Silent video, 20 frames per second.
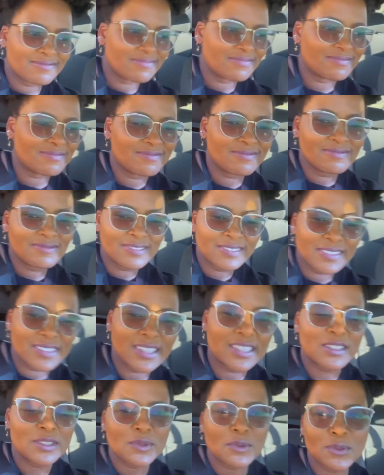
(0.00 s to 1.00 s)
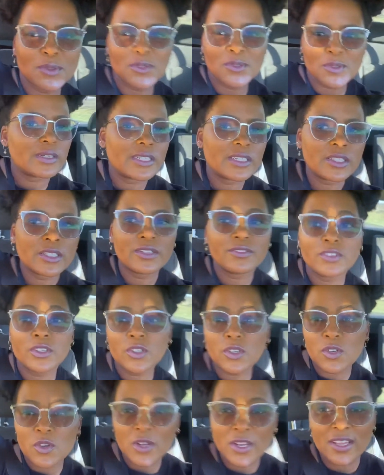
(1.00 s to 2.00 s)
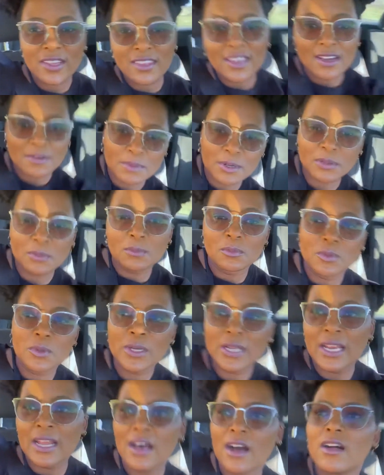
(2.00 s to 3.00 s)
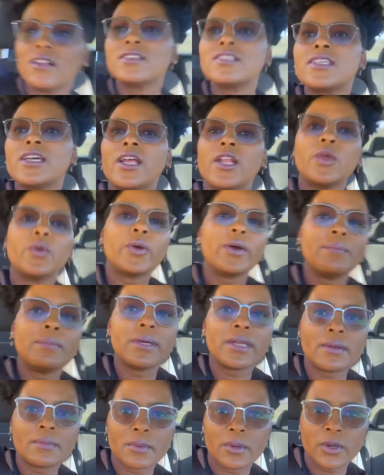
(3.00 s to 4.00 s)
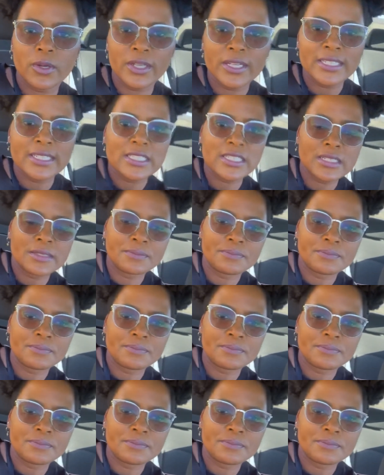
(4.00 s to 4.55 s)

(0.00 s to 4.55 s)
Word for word: Mm-hmm. Things we do. And if you don't know anything about Muela, I'll tell you a bit about it